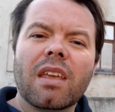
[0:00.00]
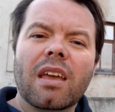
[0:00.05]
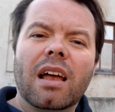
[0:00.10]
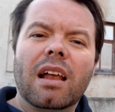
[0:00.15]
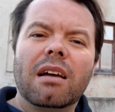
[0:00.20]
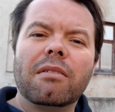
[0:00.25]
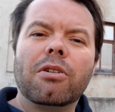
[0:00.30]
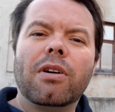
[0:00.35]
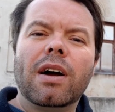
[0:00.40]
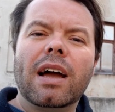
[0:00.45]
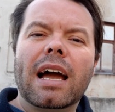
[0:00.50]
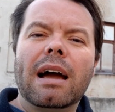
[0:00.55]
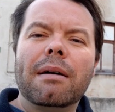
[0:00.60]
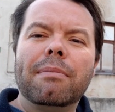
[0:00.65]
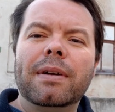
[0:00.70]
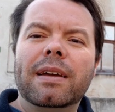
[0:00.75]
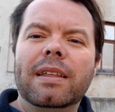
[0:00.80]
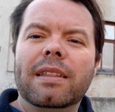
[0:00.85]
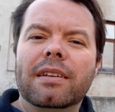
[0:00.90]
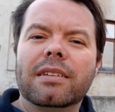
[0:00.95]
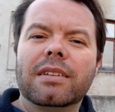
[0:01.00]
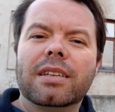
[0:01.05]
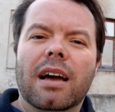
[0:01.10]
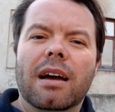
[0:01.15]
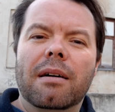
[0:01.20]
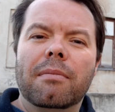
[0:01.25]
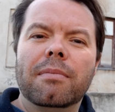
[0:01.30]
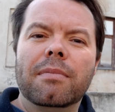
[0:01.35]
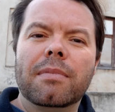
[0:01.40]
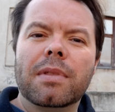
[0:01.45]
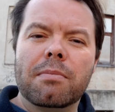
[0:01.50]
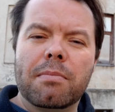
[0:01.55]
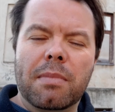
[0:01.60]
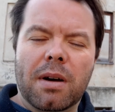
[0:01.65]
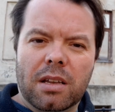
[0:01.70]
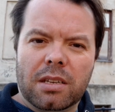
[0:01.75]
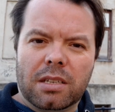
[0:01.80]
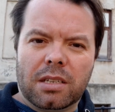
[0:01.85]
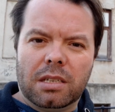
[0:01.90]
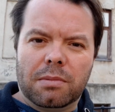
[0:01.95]
I'm quite happy that the
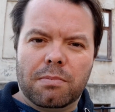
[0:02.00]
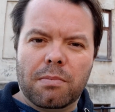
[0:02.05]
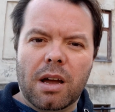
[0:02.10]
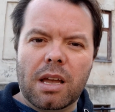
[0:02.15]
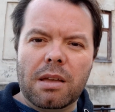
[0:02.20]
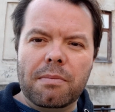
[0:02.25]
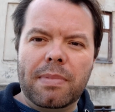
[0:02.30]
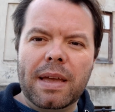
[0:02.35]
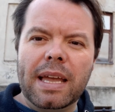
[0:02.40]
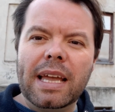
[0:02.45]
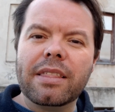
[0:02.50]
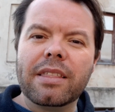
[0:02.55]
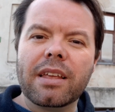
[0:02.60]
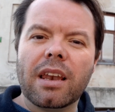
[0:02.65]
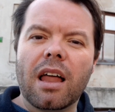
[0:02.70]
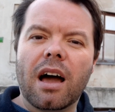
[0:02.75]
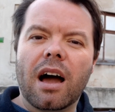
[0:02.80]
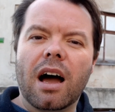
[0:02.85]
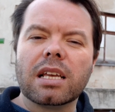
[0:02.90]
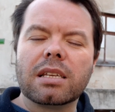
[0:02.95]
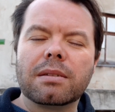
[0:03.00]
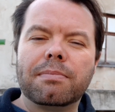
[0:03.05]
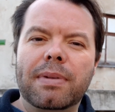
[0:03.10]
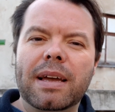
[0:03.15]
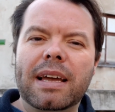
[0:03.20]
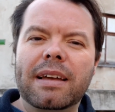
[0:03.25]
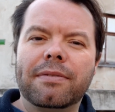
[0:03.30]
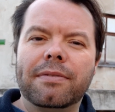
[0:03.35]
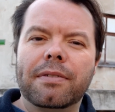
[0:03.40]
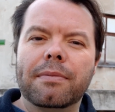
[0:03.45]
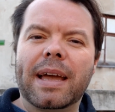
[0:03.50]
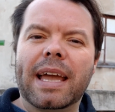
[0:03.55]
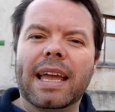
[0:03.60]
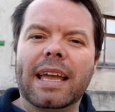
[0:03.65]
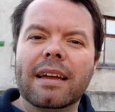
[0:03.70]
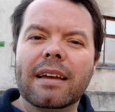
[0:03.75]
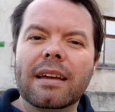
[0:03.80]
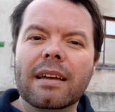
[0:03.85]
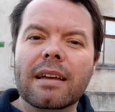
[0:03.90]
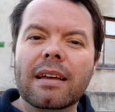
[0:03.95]
Masters might be the last bit for
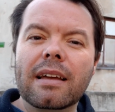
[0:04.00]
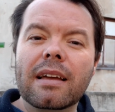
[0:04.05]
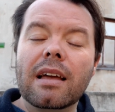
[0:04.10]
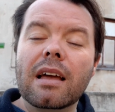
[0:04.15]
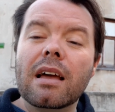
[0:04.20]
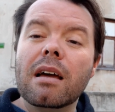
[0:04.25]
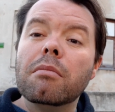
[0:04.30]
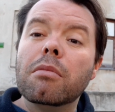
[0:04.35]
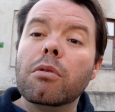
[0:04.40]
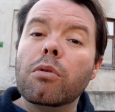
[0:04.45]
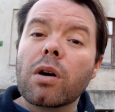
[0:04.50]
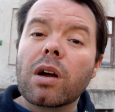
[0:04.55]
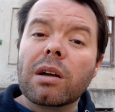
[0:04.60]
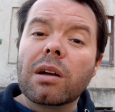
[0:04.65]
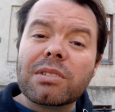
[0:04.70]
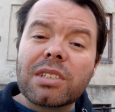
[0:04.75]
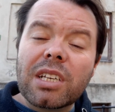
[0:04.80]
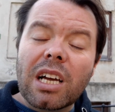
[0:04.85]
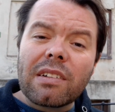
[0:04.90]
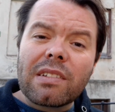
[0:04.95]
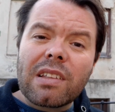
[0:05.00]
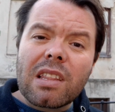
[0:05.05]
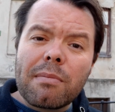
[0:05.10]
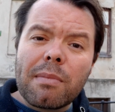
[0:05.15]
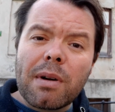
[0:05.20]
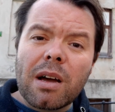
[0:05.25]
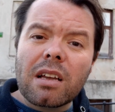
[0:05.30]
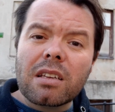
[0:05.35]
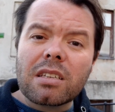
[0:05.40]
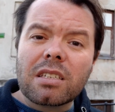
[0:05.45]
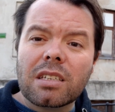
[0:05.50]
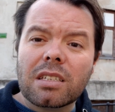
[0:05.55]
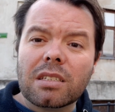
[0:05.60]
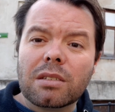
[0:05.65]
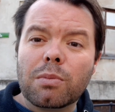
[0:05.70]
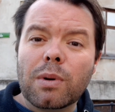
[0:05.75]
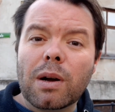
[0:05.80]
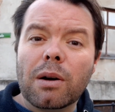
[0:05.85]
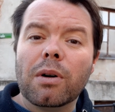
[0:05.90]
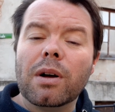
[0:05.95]
me. But what comes after the
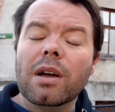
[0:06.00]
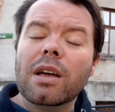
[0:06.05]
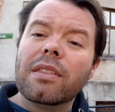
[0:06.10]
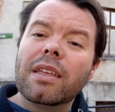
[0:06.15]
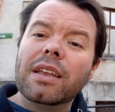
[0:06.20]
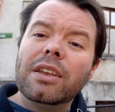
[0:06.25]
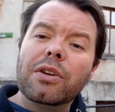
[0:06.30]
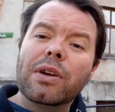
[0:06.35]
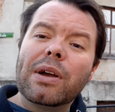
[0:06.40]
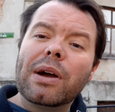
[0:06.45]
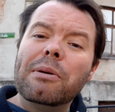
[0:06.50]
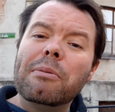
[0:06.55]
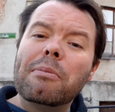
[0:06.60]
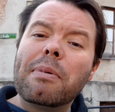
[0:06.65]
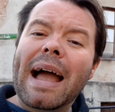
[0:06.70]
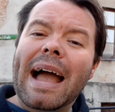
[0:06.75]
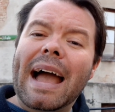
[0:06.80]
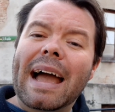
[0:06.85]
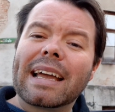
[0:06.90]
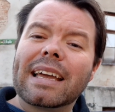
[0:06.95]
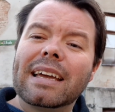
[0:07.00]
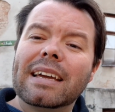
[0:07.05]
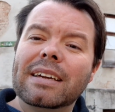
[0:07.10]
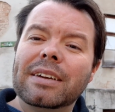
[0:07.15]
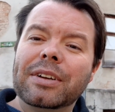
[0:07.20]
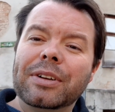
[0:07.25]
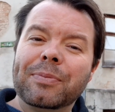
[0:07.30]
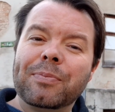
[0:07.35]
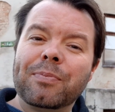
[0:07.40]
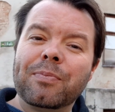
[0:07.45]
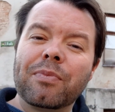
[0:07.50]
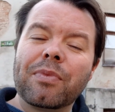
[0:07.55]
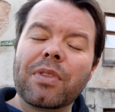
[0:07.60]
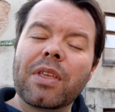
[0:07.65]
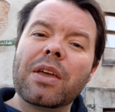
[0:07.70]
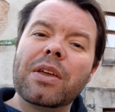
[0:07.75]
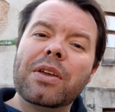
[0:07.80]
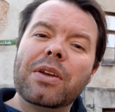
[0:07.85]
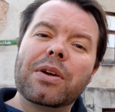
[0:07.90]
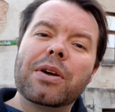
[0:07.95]
Masters? Well, then you go back.
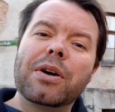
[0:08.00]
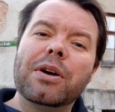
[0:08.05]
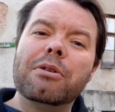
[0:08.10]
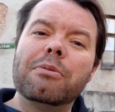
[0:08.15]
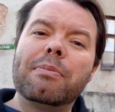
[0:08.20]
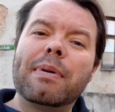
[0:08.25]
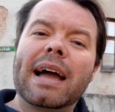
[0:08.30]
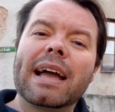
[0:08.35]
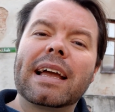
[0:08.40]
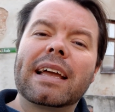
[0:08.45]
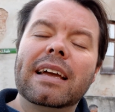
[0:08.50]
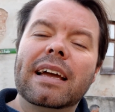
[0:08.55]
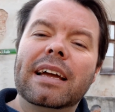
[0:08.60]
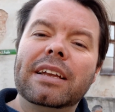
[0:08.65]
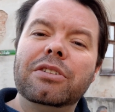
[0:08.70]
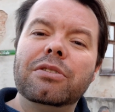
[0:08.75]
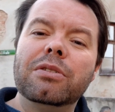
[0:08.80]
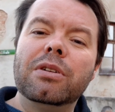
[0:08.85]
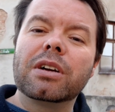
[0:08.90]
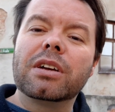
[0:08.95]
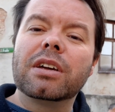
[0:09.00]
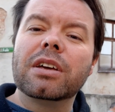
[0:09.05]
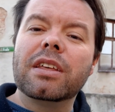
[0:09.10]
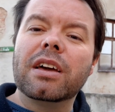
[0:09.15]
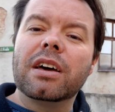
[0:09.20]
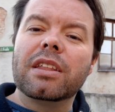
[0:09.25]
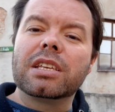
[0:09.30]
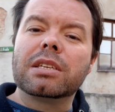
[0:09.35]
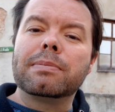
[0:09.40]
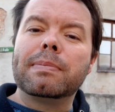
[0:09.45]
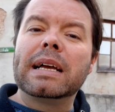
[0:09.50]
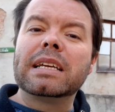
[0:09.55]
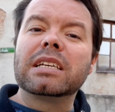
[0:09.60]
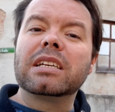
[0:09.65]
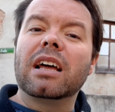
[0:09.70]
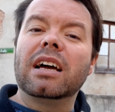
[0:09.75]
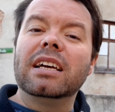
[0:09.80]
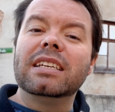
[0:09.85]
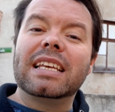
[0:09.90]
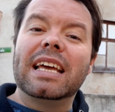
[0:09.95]
You go back and you look at the other
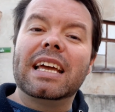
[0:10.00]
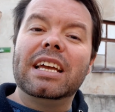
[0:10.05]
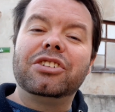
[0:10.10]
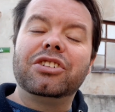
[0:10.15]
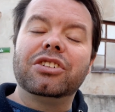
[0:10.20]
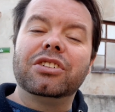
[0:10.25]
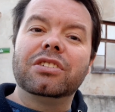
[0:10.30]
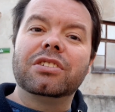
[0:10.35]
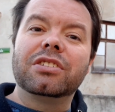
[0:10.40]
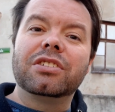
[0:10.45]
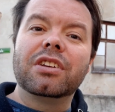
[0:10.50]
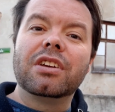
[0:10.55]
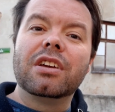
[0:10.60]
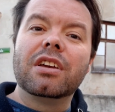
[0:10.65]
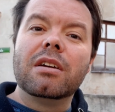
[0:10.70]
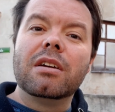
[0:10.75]
specializations.